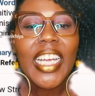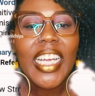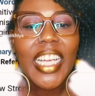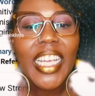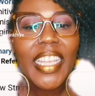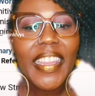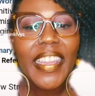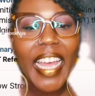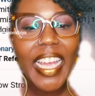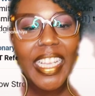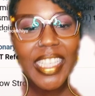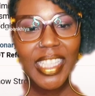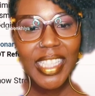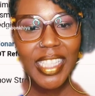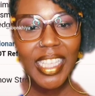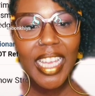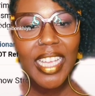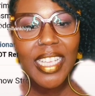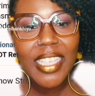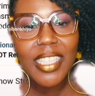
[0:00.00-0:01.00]
in that
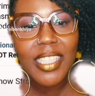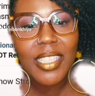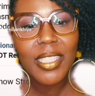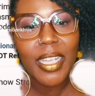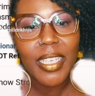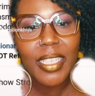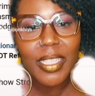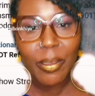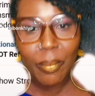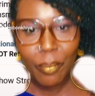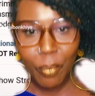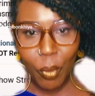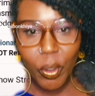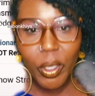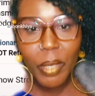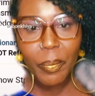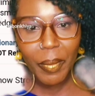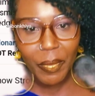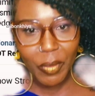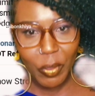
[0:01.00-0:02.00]
sense, that is
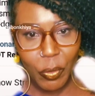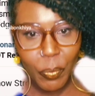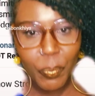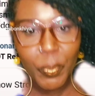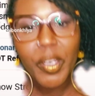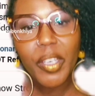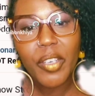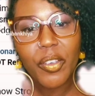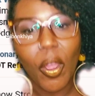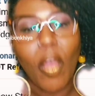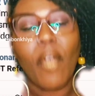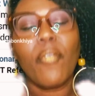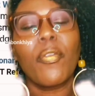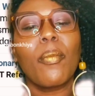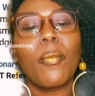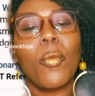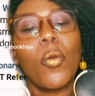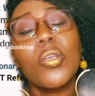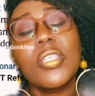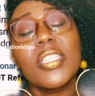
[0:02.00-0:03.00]
embodied by the Spirit of the
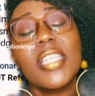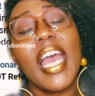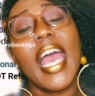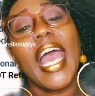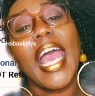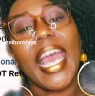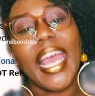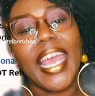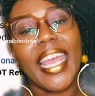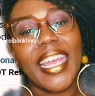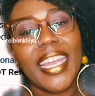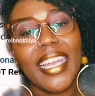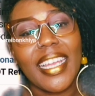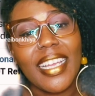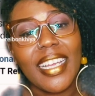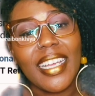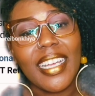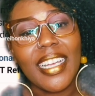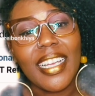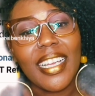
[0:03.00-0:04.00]
Most High,
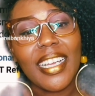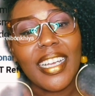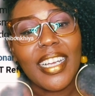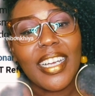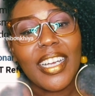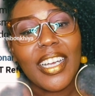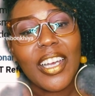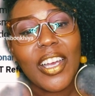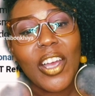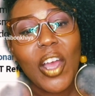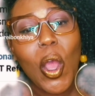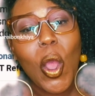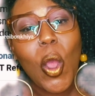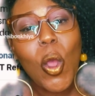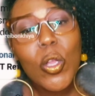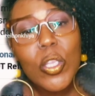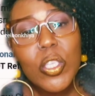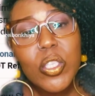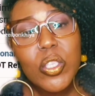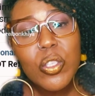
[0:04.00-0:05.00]

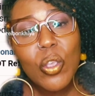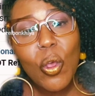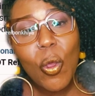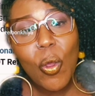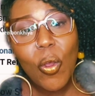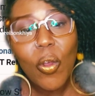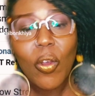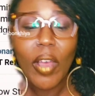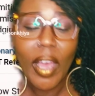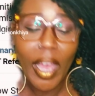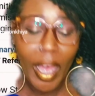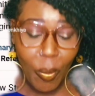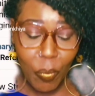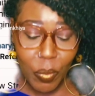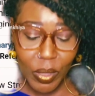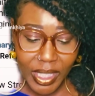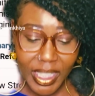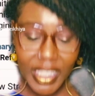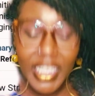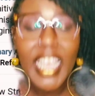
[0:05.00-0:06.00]
also, I
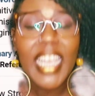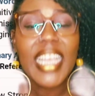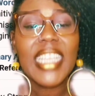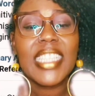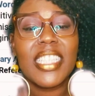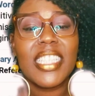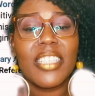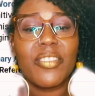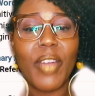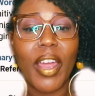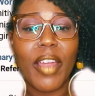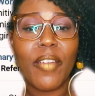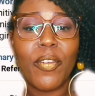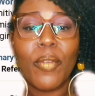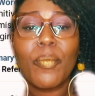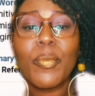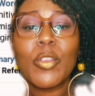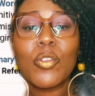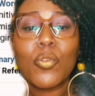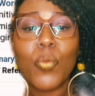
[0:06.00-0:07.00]
would say, is derived
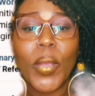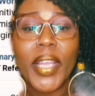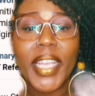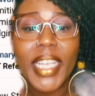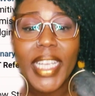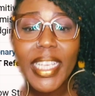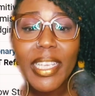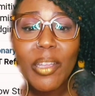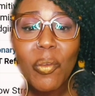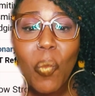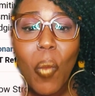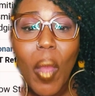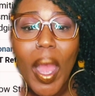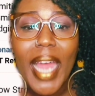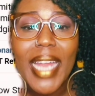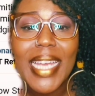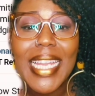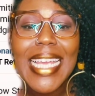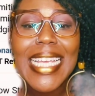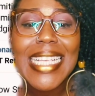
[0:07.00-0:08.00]
from the Swahili
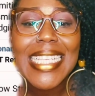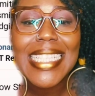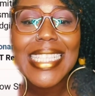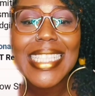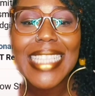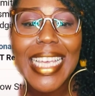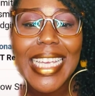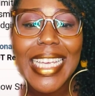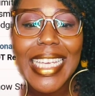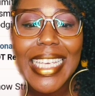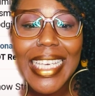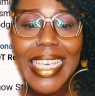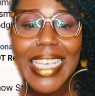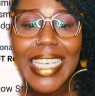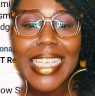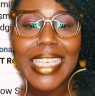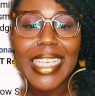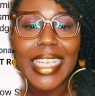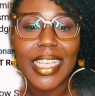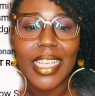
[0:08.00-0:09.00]
word
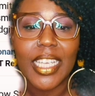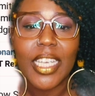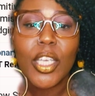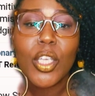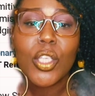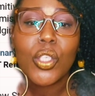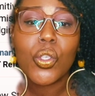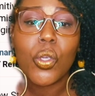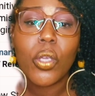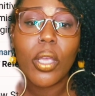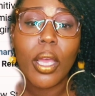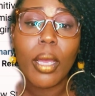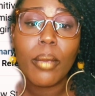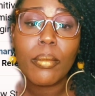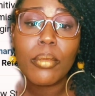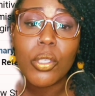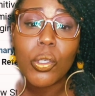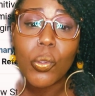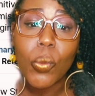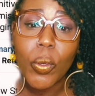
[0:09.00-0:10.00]
sekini, to
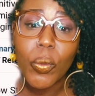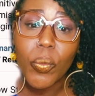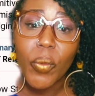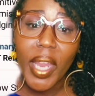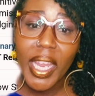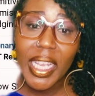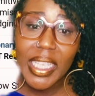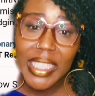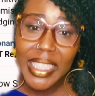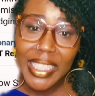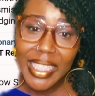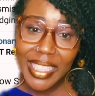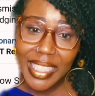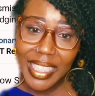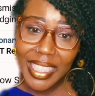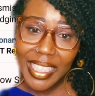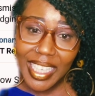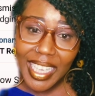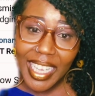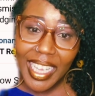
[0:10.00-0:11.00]
come to a
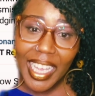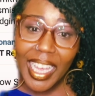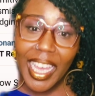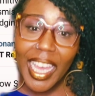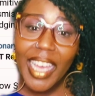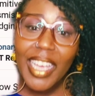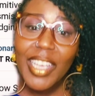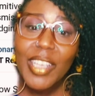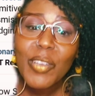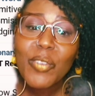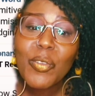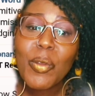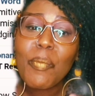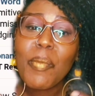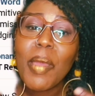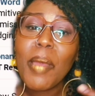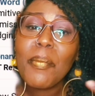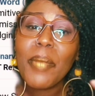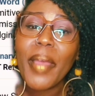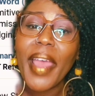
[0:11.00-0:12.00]
rest.
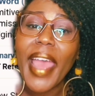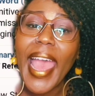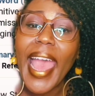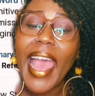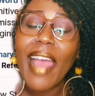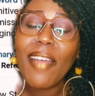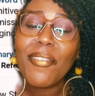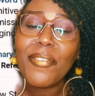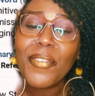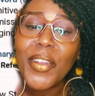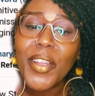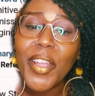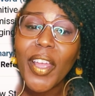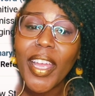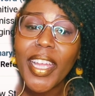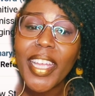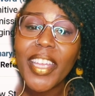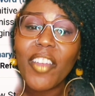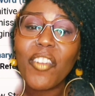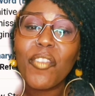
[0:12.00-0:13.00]
Remember,
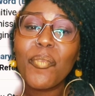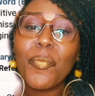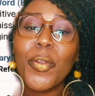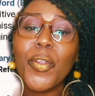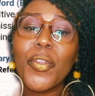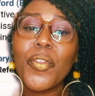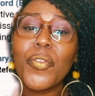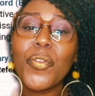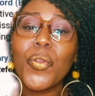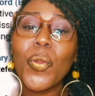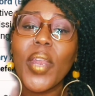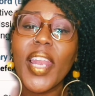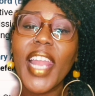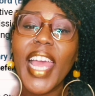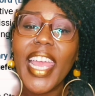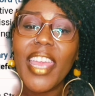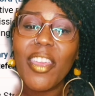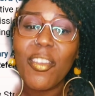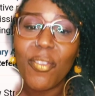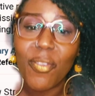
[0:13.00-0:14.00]
Africa gave birth to
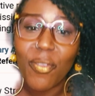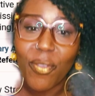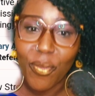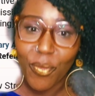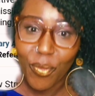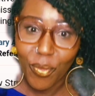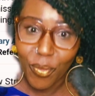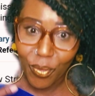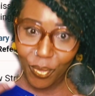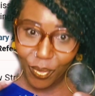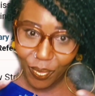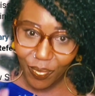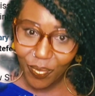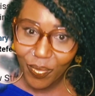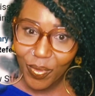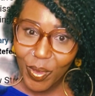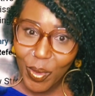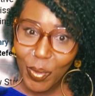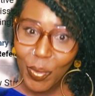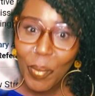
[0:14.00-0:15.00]
life.
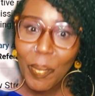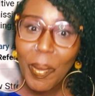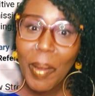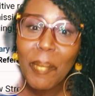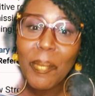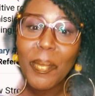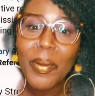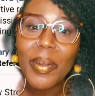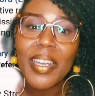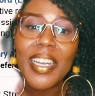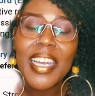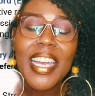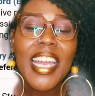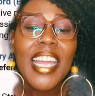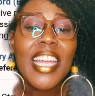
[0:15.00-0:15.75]
Remember?